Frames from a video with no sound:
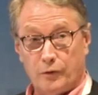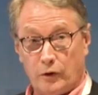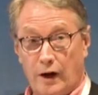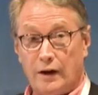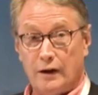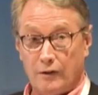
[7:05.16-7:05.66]

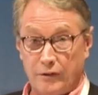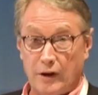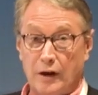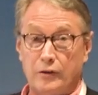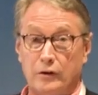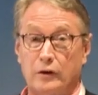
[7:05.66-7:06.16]
for any of
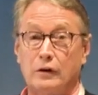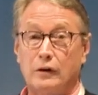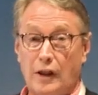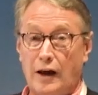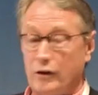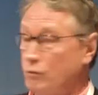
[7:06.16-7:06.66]
the other
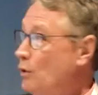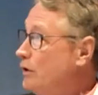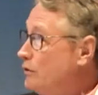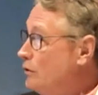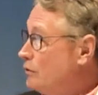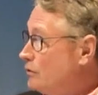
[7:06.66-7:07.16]
class
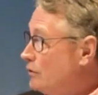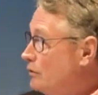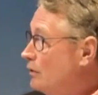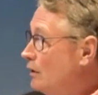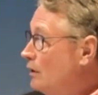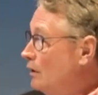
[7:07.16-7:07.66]
one
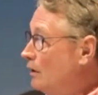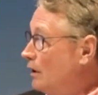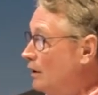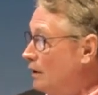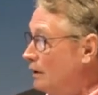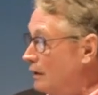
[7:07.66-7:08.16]
uses,
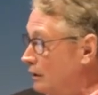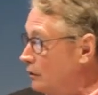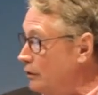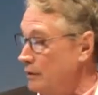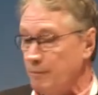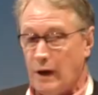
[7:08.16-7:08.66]

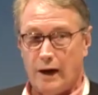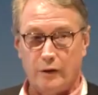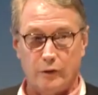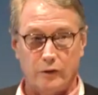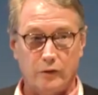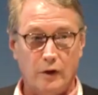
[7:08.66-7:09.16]
including
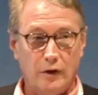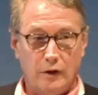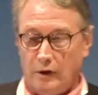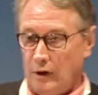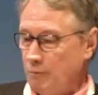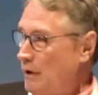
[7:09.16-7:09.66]
batteries.
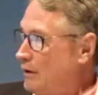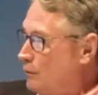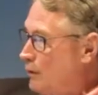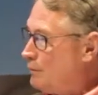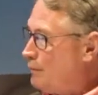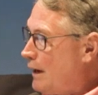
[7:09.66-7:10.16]
And by the
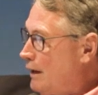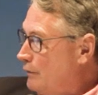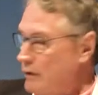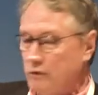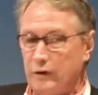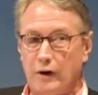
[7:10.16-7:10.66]
way,
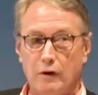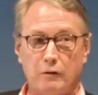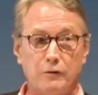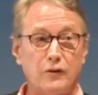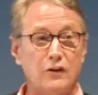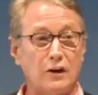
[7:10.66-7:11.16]
batteries are now
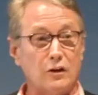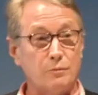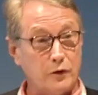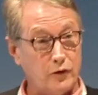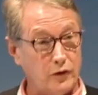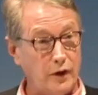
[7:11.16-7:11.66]

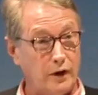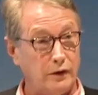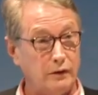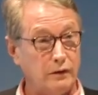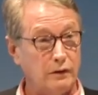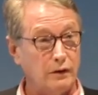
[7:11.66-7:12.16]

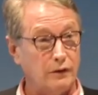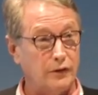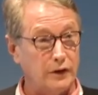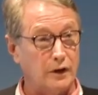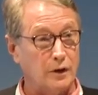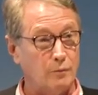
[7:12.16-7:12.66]
6% of
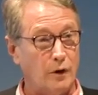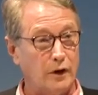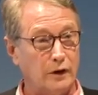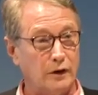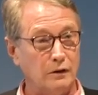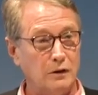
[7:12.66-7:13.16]
the nickel
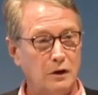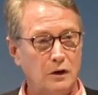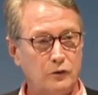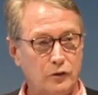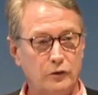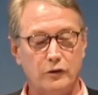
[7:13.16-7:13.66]
market.
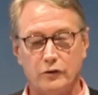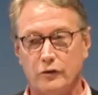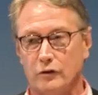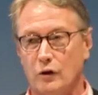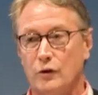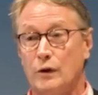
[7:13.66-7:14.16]
2 years
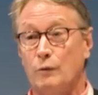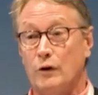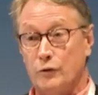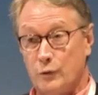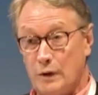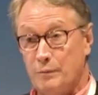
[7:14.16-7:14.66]
ago, they were
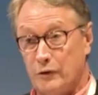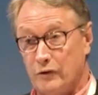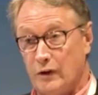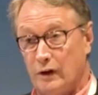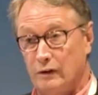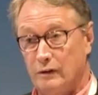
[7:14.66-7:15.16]

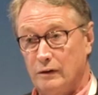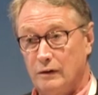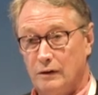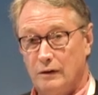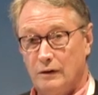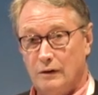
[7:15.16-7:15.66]
3%.
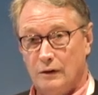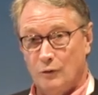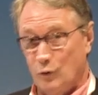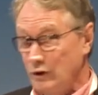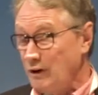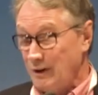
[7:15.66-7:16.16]

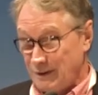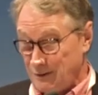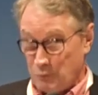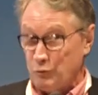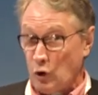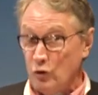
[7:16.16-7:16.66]
We're not
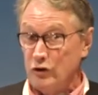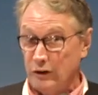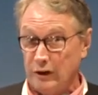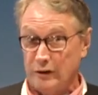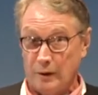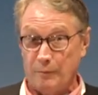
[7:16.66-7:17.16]

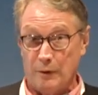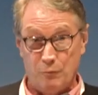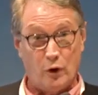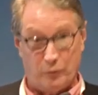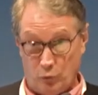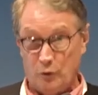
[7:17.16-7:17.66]
approaching a tipping
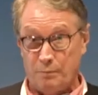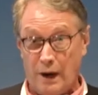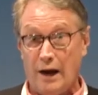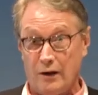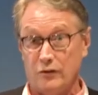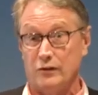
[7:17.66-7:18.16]
point. We're
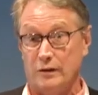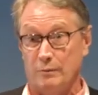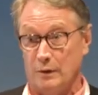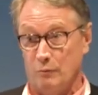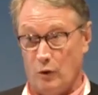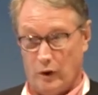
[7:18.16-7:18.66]
past the
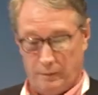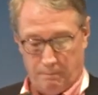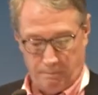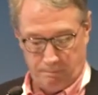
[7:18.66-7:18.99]
tipping point.